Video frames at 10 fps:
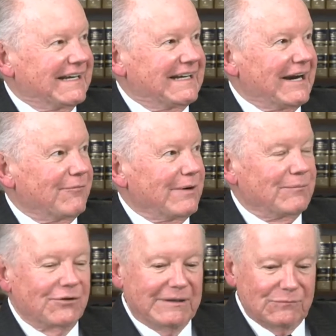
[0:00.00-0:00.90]
And I
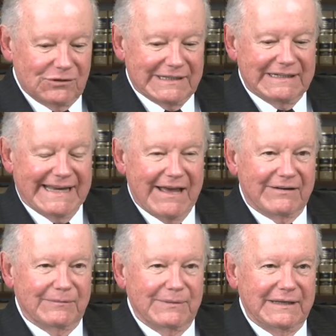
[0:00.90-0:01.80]
remember him looking
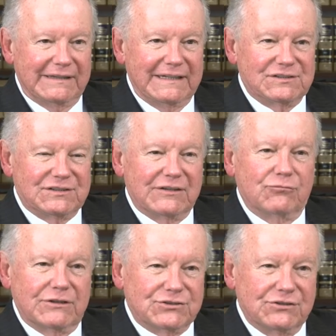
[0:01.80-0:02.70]
down at me and he
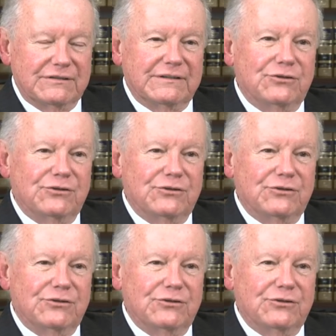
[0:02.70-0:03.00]
said, Richard,